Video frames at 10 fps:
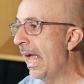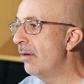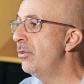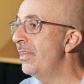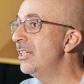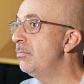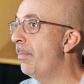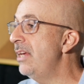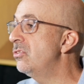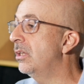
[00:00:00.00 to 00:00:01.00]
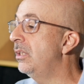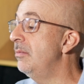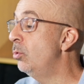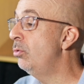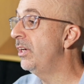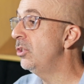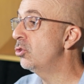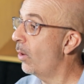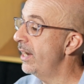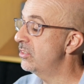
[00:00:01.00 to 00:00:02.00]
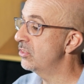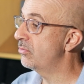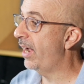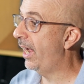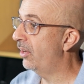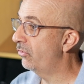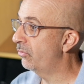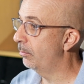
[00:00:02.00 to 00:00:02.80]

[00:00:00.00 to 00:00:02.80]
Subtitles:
everything is basically moving twice as fast.